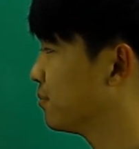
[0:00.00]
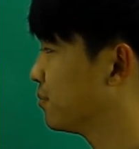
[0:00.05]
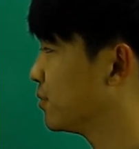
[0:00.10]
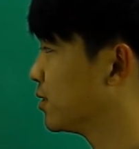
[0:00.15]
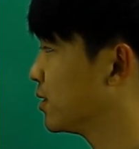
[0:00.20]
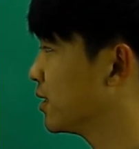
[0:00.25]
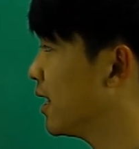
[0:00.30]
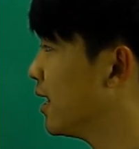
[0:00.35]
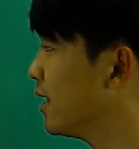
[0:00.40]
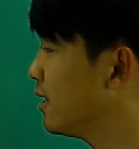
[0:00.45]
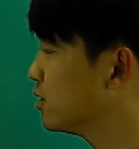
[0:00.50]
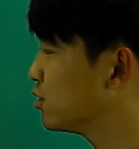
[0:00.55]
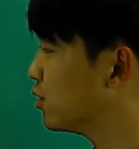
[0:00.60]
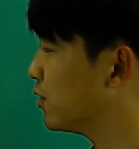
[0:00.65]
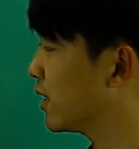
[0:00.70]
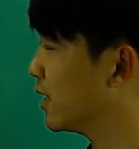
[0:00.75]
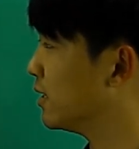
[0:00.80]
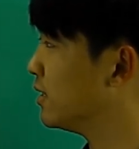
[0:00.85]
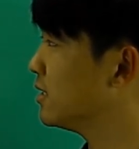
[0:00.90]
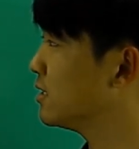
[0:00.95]
Okay, so
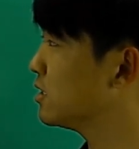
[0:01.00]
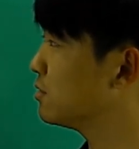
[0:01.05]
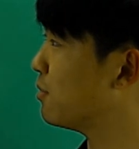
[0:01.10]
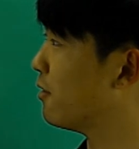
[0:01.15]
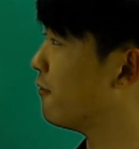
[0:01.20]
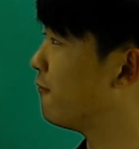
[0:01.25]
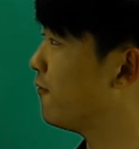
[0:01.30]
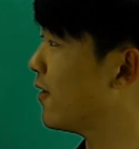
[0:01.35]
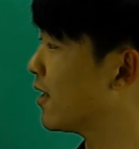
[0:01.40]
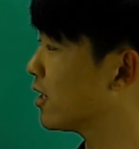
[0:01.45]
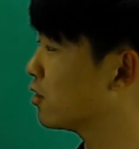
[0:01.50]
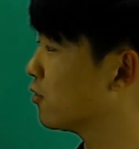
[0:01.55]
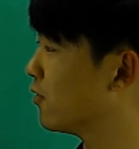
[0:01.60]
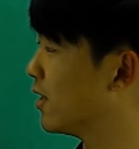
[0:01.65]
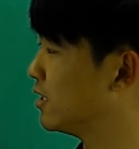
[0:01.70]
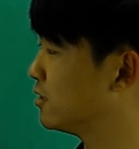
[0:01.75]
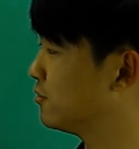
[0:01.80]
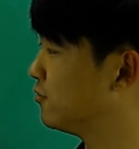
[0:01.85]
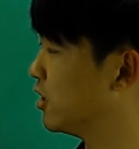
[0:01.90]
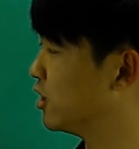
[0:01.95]
again, this is my
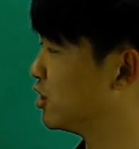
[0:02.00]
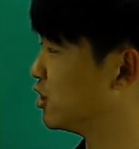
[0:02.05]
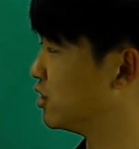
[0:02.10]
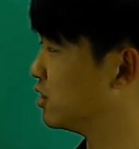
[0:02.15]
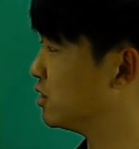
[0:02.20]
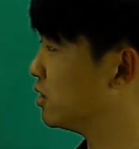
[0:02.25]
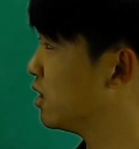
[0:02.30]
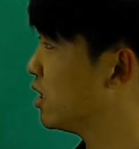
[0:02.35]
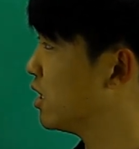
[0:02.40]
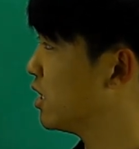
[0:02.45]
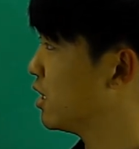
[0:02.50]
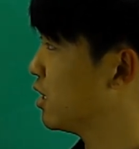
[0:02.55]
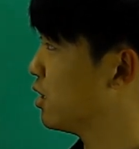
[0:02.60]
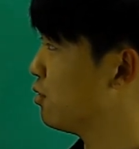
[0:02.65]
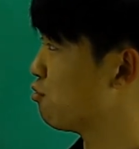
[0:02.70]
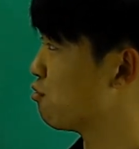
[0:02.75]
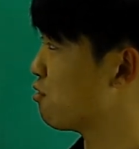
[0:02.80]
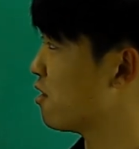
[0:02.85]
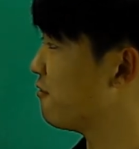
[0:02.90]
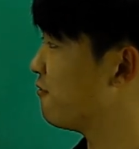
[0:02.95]
factorized version,
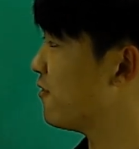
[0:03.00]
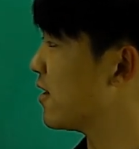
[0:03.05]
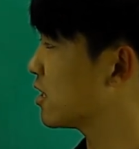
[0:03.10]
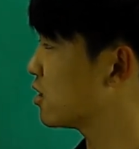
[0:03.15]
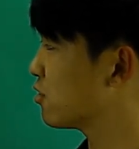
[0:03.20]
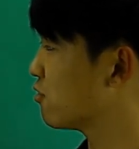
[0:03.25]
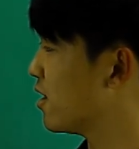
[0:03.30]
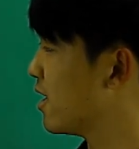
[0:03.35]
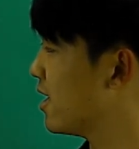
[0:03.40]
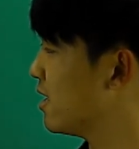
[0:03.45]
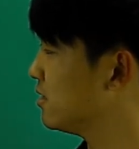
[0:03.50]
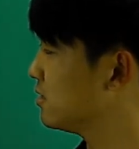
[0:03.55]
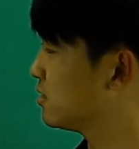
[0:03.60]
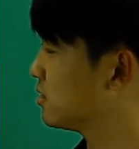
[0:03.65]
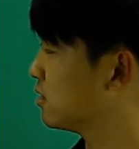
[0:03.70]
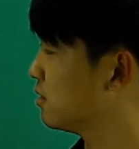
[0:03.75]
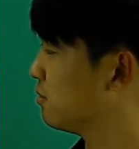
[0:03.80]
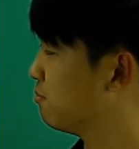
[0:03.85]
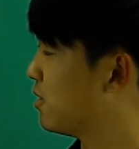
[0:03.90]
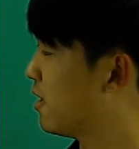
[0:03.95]
where I factorized
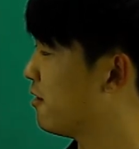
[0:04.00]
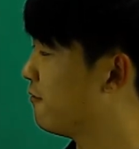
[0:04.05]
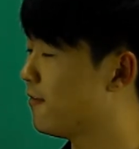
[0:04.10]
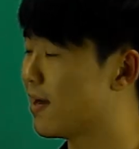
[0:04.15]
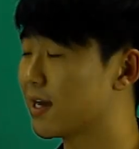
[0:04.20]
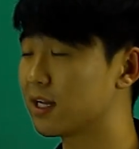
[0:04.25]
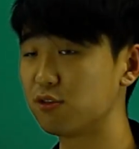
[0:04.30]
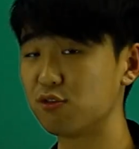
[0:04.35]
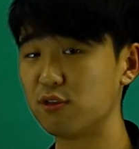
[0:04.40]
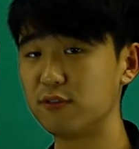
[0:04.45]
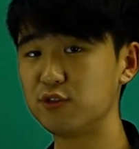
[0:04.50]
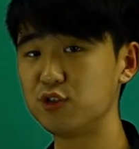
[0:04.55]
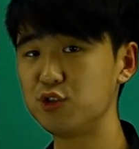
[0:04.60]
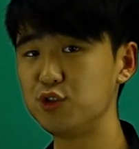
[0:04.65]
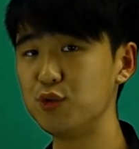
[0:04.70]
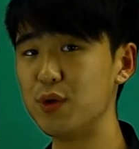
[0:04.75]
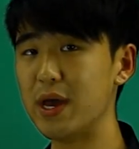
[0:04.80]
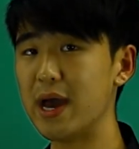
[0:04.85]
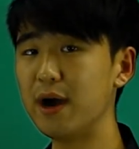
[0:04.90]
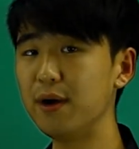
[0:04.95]
my factor of
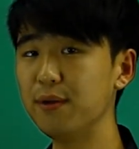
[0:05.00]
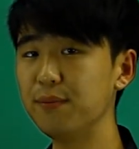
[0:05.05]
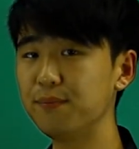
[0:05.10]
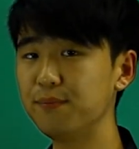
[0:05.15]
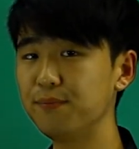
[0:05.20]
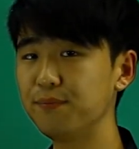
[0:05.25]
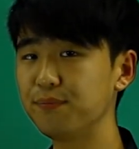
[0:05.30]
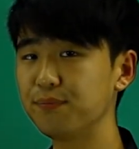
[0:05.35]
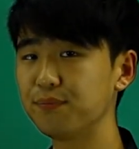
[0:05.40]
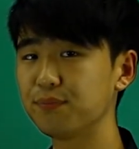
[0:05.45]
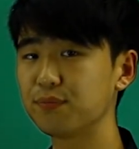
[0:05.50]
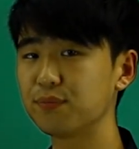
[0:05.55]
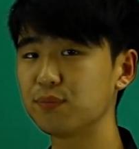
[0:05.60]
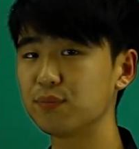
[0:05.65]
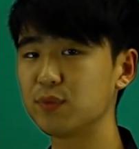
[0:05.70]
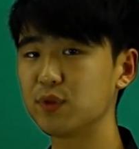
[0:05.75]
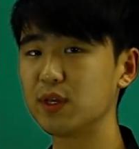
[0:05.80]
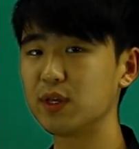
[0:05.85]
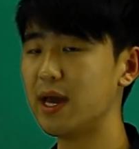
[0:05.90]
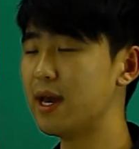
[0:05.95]
2 out,
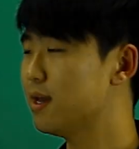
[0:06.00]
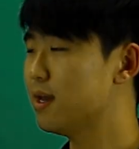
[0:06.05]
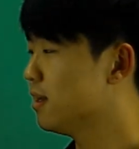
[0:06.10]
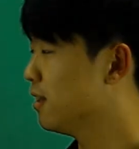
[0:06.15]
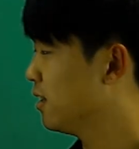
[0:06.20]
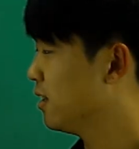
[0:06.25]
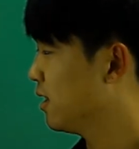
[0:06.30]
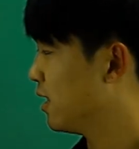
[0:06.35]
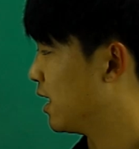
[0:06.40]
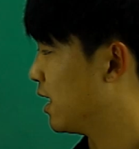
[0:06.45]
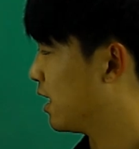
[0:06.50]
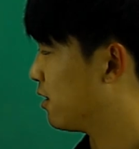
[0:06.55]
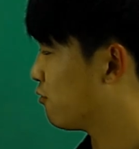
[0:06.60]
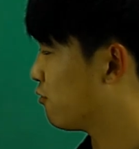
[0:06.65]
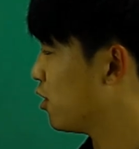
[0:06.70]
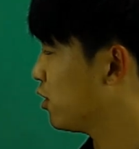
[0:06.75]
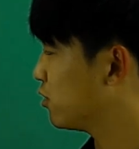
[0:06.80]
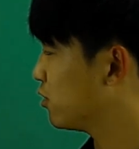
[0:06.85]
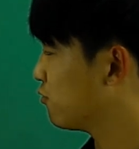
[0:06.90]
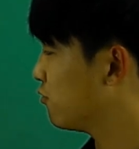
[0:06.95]
okay, and I
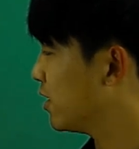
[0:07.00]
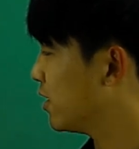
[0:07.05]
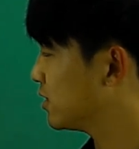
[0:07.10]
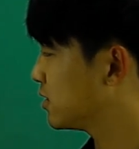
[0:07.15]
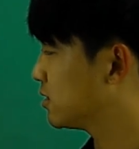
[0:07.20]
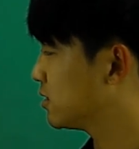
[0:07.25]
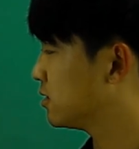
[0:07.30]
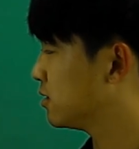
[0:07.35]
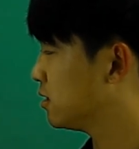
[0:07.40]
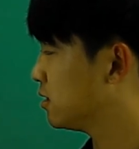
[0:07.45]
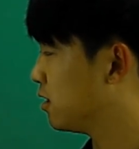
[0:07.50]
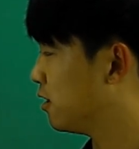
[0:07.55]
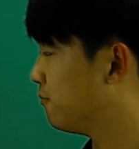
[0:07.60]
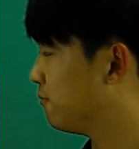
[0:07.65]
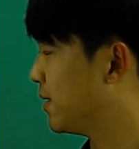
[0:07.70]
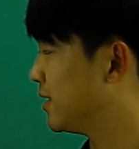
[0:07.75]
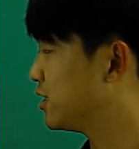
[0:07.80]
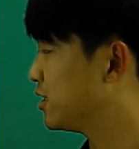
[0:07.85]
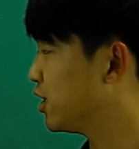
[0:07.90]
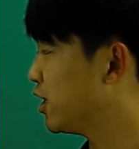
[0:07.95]
wrote the rest of
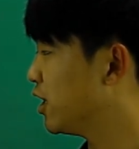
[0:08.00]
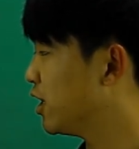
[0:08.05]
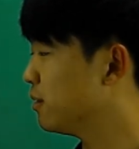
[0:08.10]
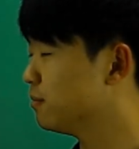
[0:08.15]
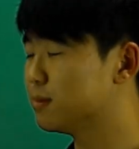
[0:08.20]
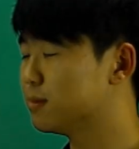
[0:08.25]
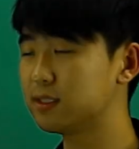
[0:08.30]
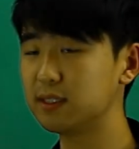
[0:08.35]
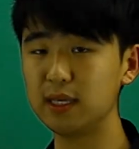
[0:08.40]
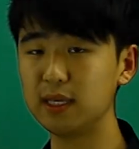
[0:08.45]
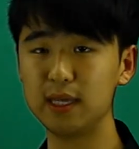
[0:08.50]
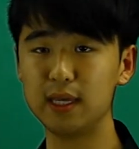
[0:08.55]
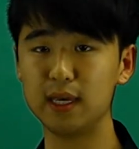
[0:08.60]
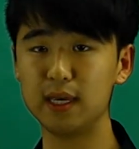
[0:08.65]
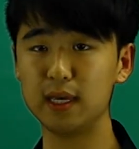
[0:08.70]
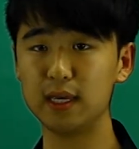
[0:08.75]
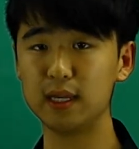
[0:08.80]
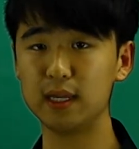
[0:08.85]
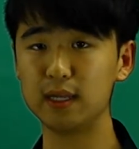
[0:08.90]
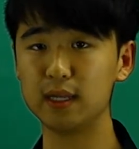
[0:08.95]
my terms
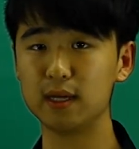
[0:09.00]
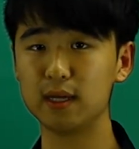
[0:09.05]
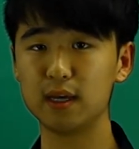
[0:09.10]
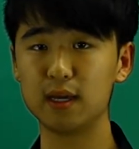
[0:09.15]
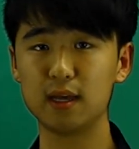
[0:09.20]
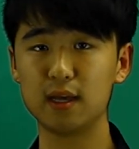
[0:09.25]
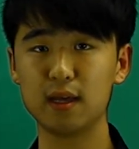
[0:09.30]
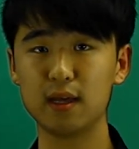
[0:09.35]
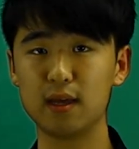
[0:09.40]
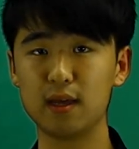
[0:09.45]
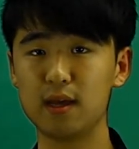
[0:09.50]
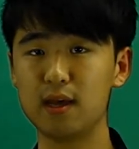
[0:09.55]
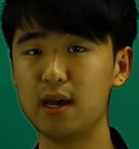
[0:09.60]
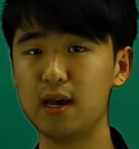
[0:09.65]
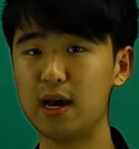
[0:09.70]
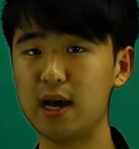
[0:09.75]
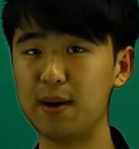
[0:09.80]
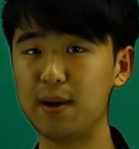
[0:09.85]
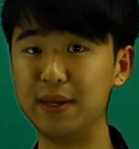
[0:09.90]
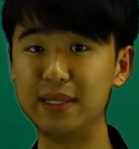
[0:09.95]
in,
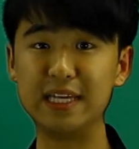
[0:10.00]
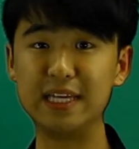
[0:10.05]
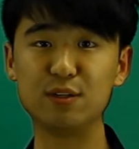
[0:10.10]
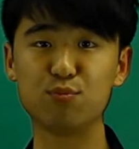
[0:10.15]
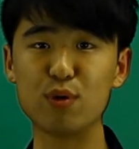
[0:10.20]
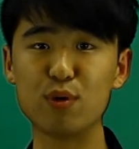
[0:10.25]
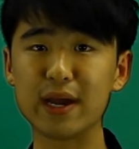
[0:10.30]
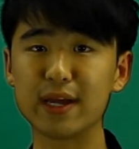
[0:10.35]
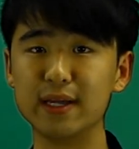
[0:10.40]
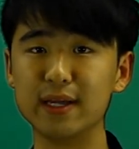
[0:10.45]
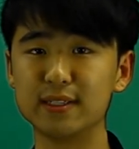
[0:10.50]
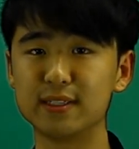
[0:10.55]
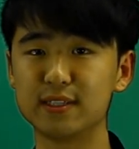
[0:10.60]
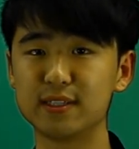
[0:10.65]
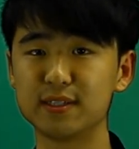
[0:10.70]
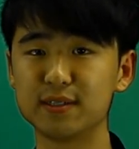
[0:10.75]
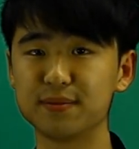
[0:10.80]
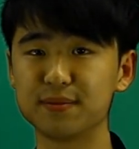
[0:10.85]
uh, in these brackets.